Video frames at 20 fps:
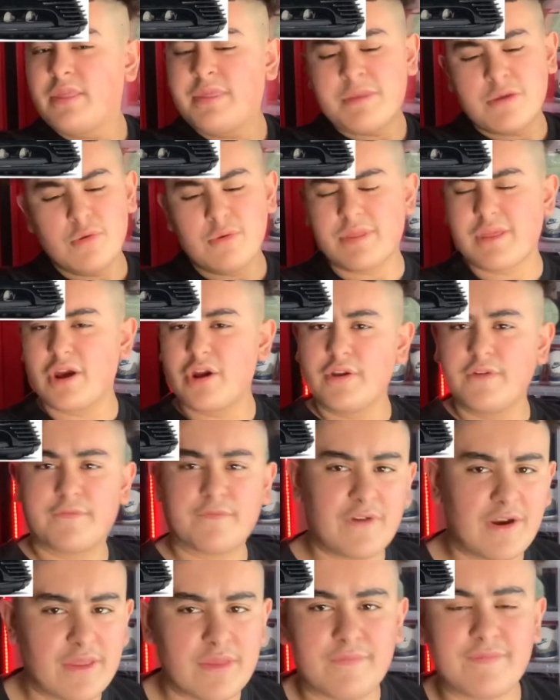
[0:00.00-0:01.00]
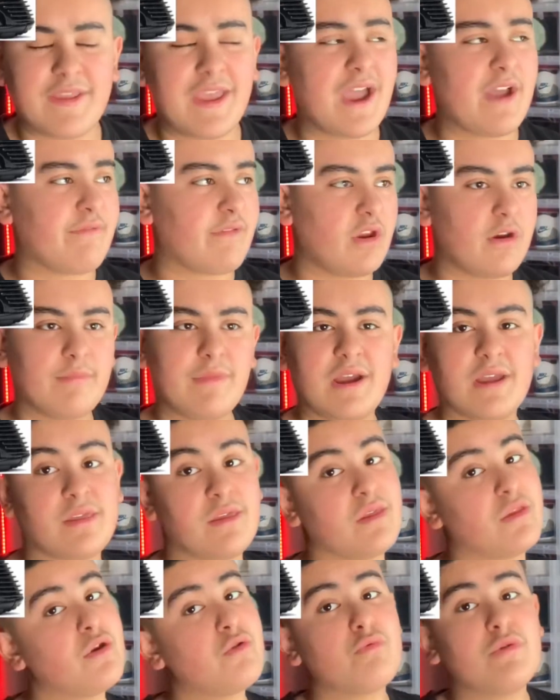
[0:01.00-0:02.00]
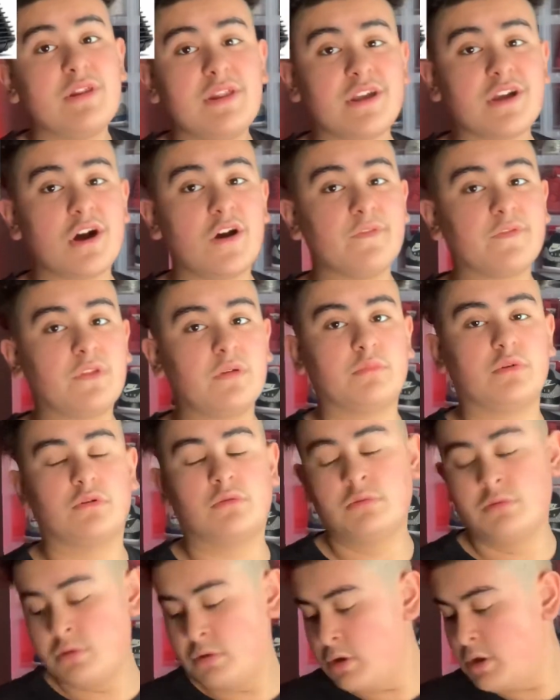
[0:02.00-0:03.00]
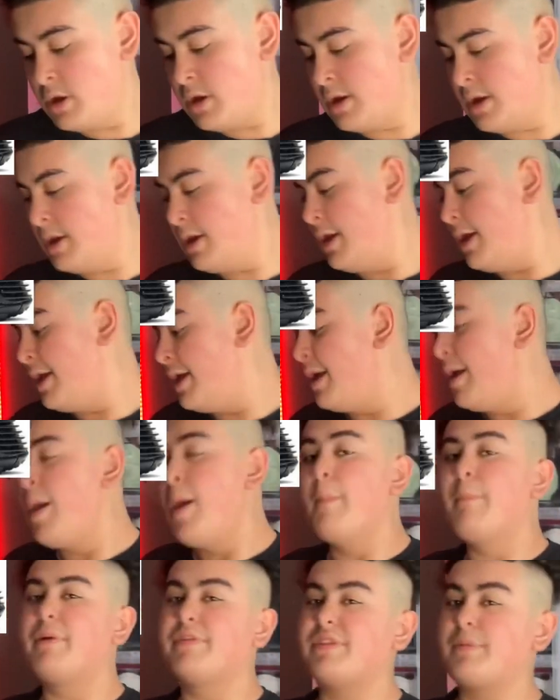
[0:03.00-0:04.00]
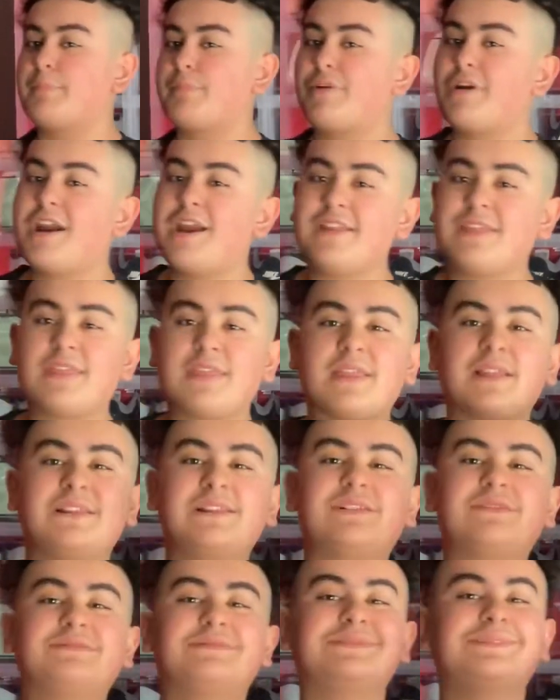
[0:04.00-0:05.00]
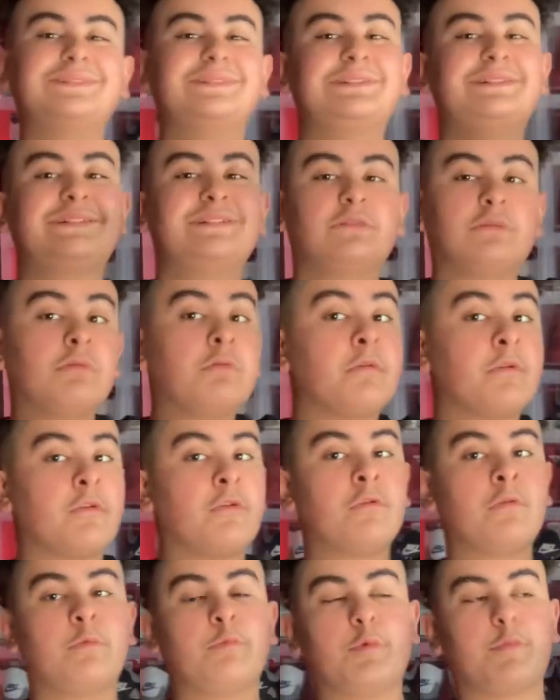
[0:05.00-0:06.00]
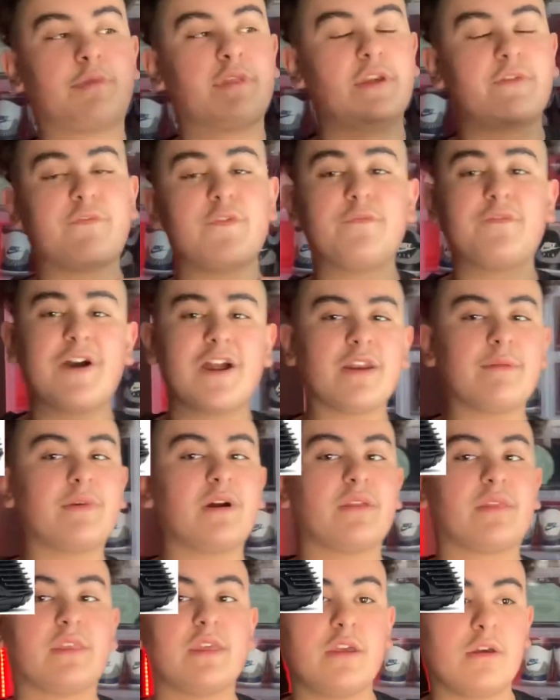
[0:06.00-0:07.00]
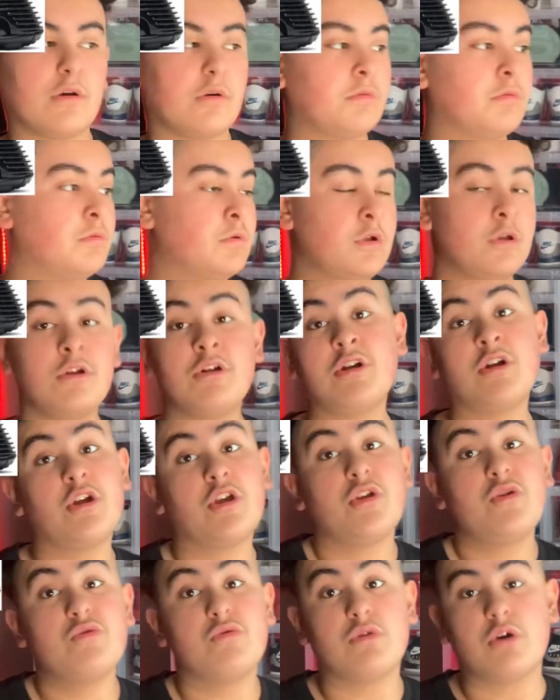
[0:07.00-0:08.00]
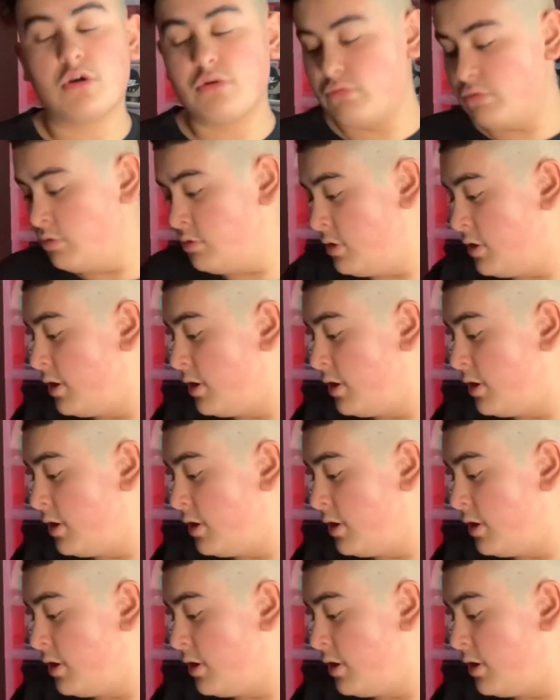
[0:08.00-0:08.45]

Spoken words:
You can tell your friends if they have Air Maxes. They're really comfortable. But the price is a little, you know what I'm saying? If you find them on sale, you will go.